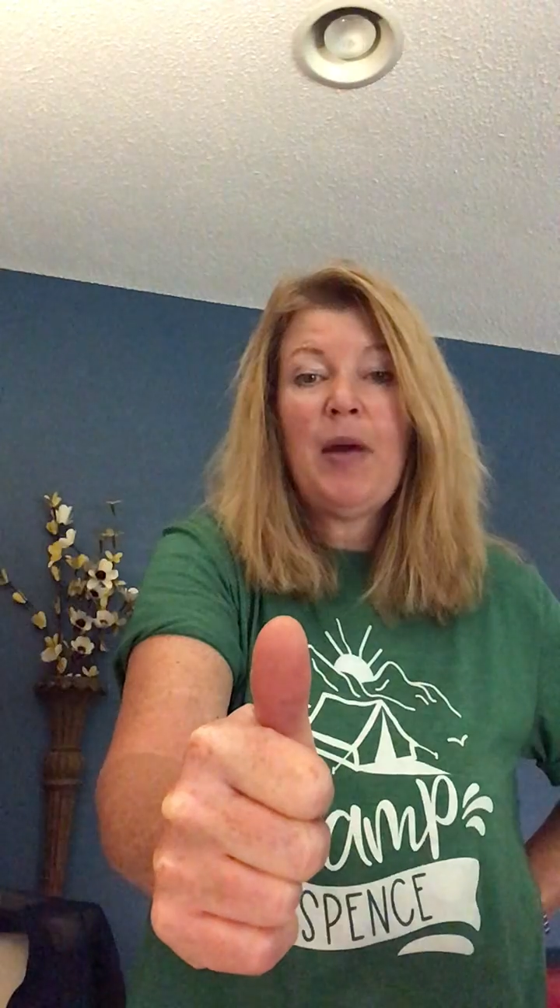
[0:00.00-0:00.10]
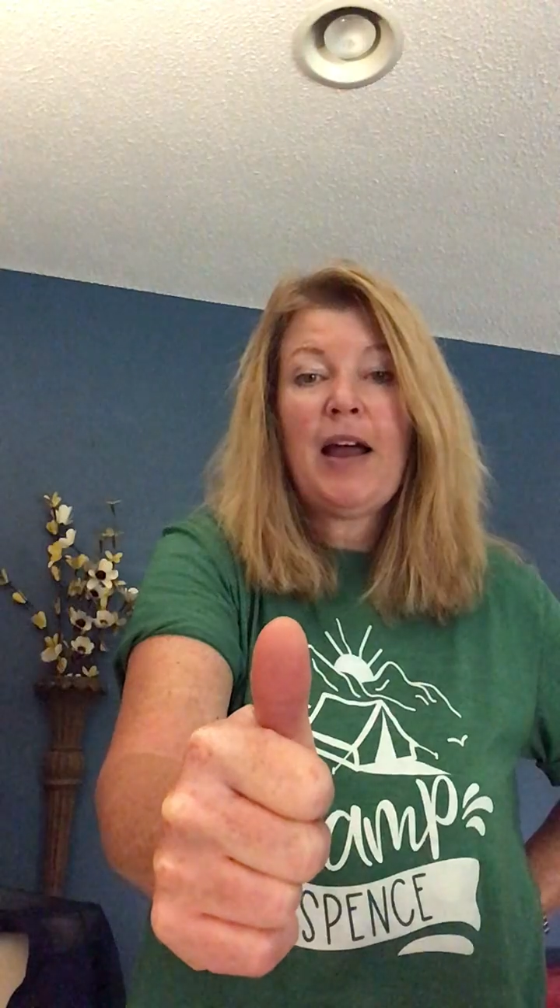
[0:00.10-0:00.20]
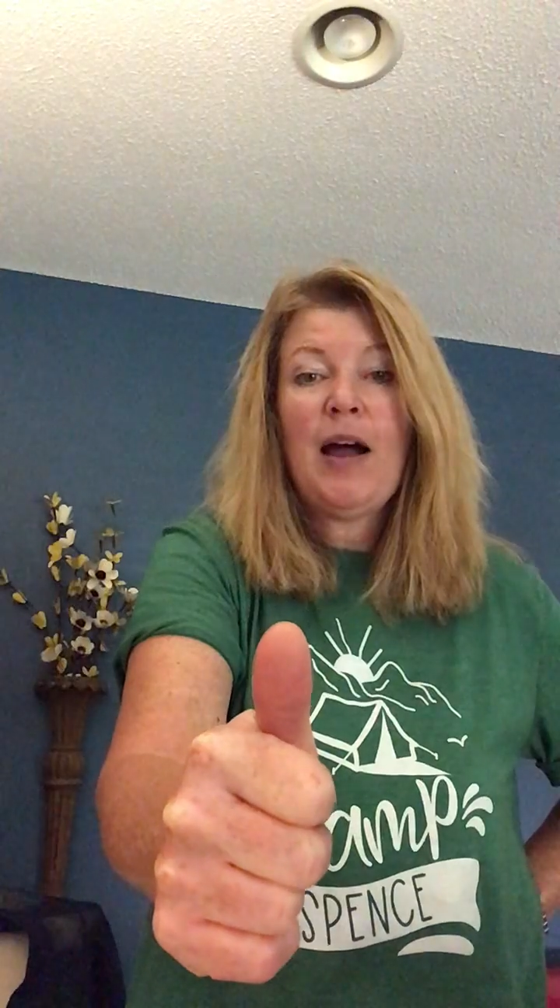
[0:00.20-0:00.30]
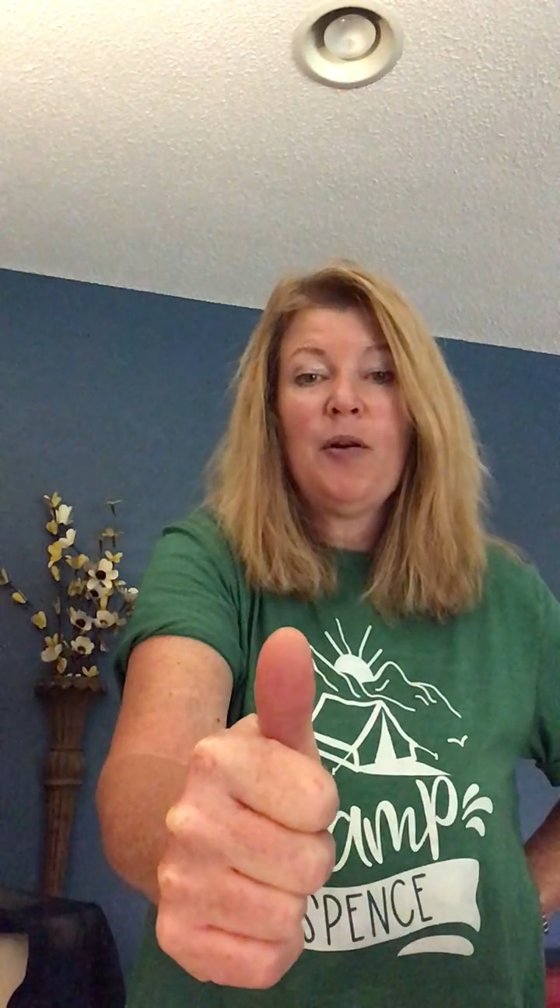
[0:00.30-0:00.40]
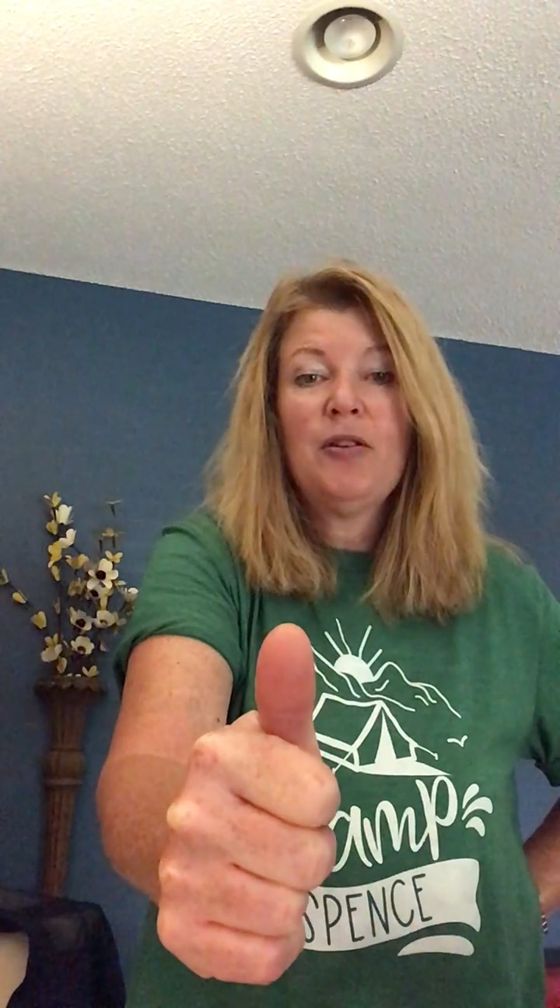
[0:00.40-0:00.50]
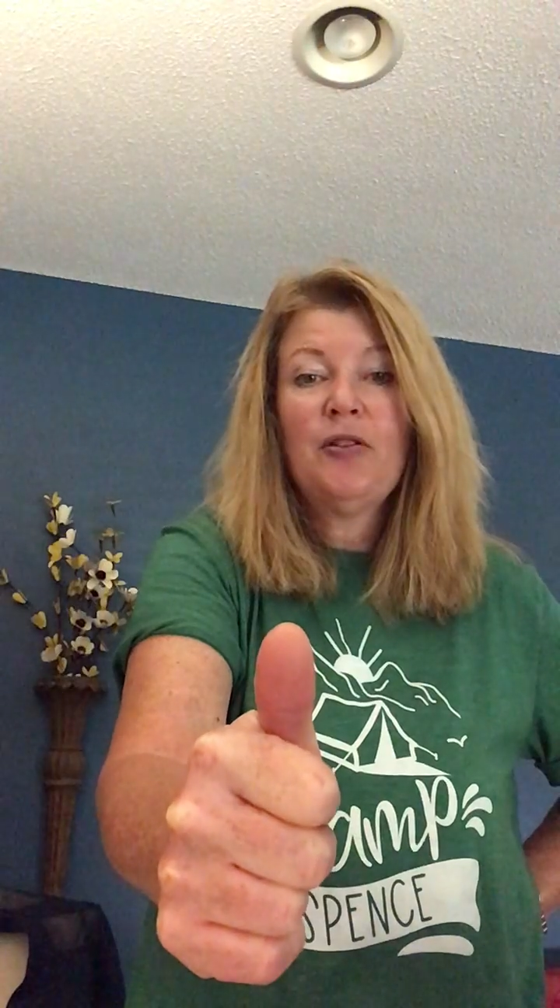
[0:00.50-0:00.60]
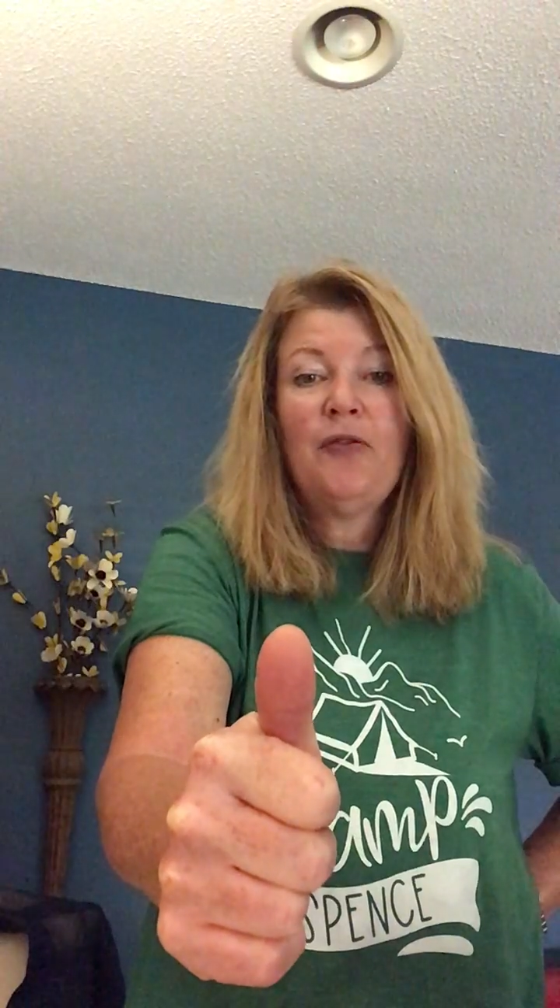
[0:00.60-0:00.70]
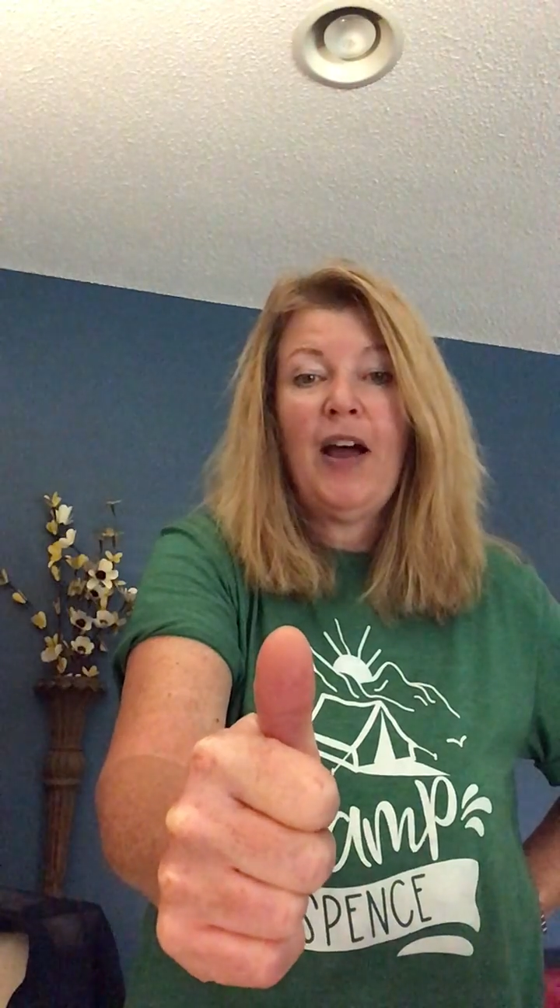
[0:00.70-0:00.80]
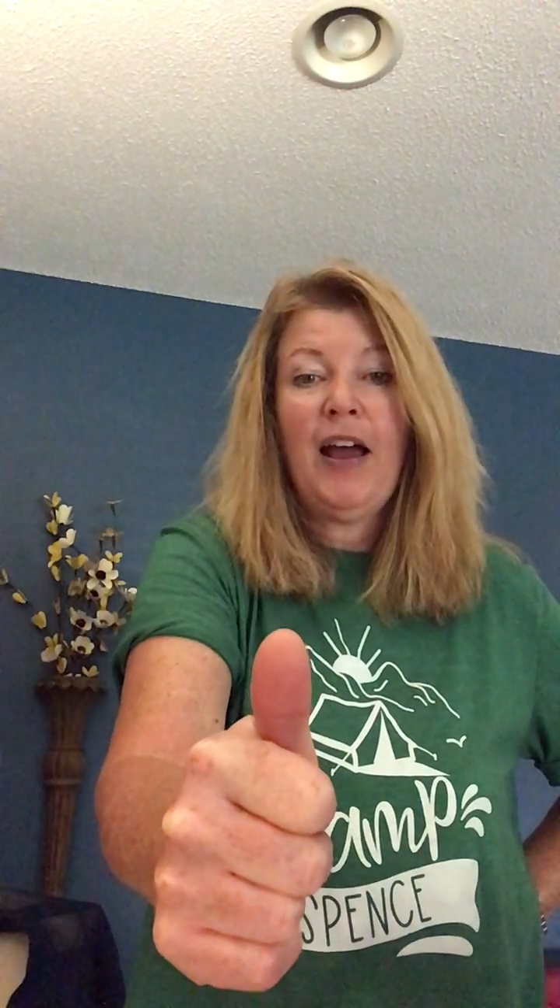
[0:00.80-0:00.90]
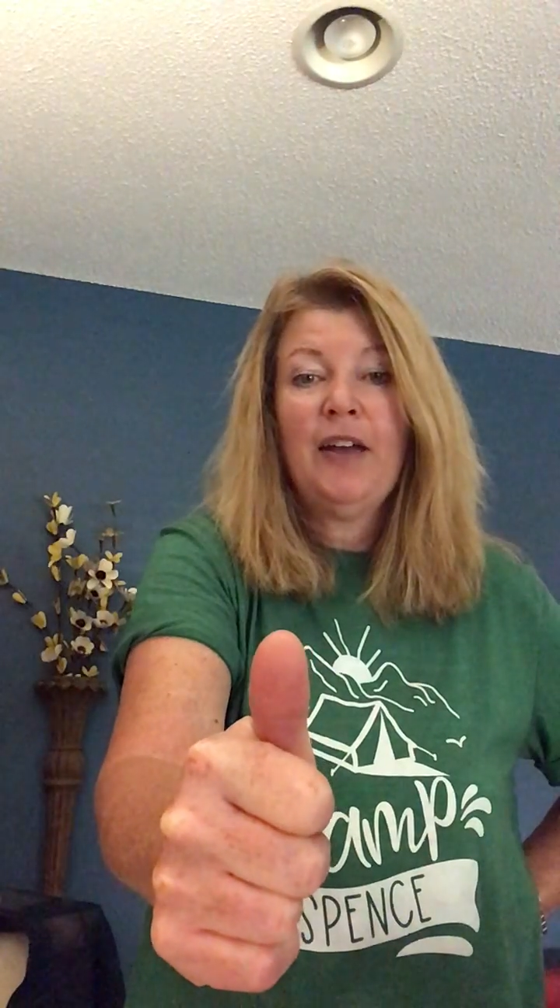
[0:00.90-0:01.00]
I counted to
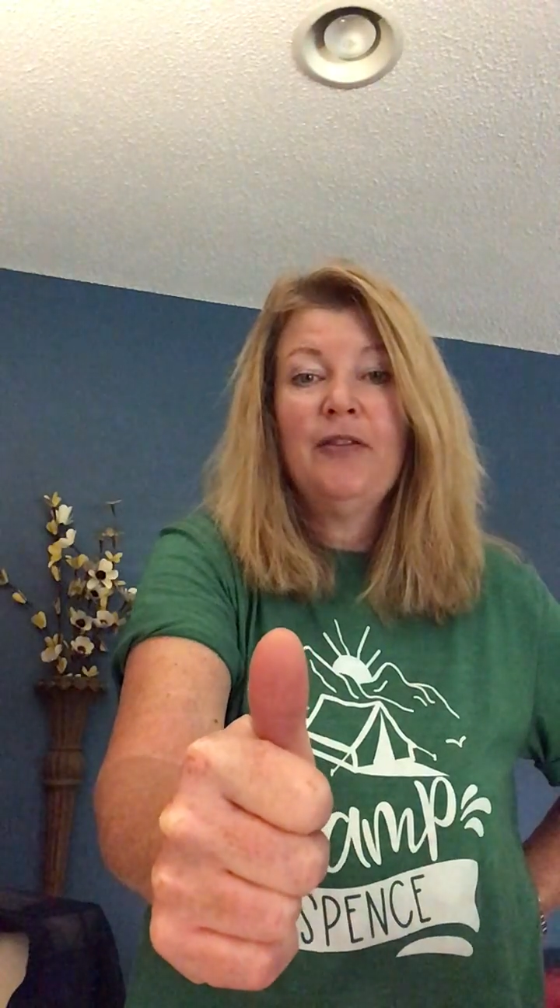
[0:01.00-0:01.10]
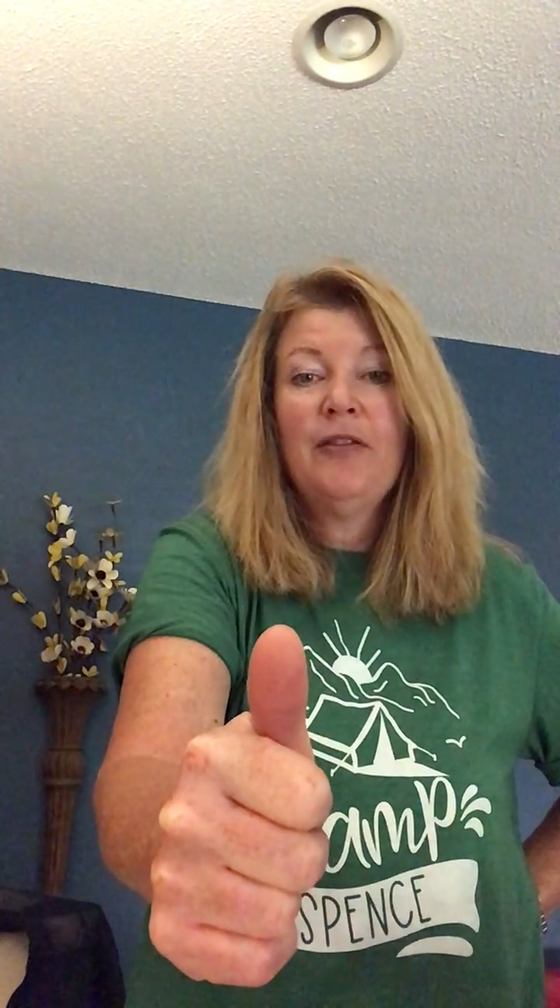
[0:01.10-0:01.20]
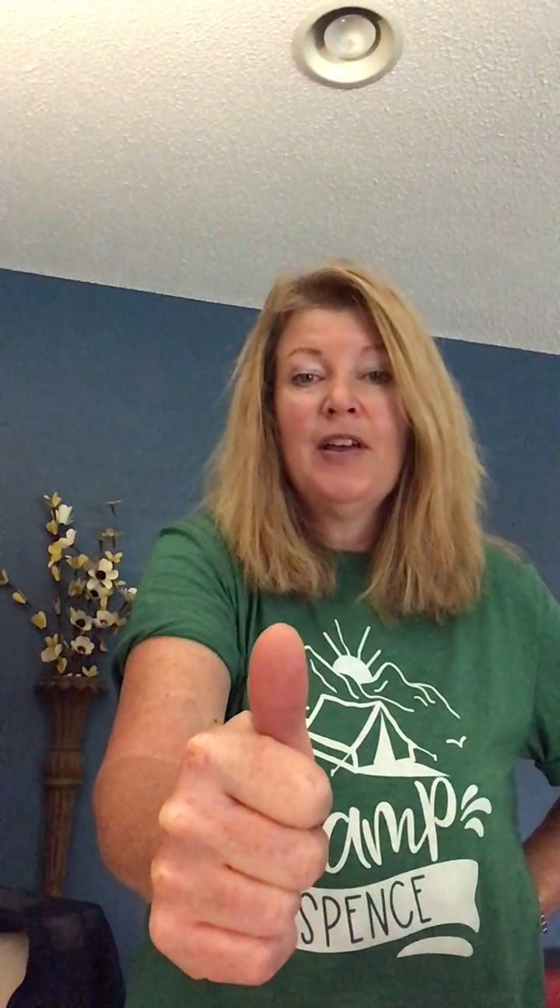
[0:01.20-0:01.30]
5?